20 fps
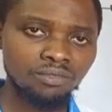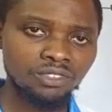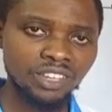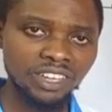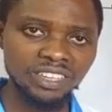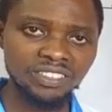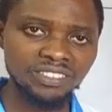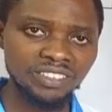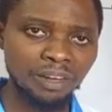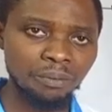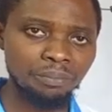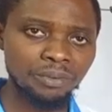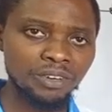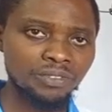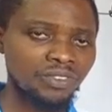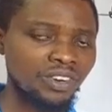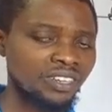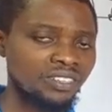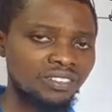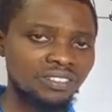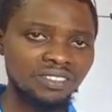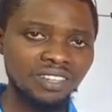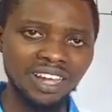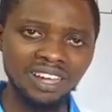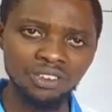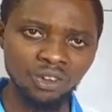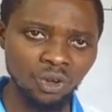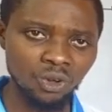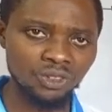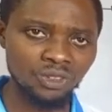taste and preference,
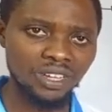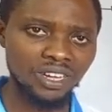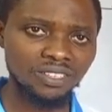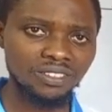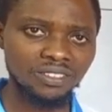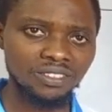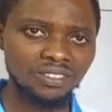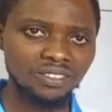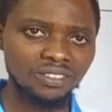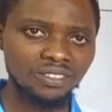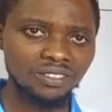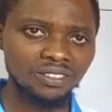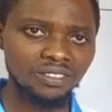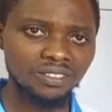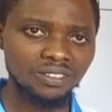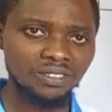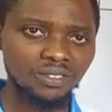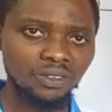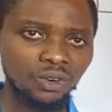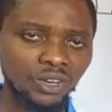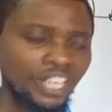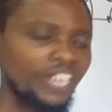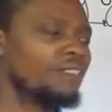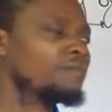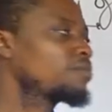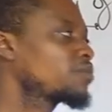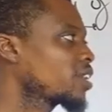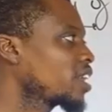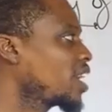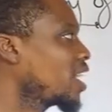and all that.
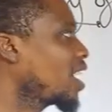Okay?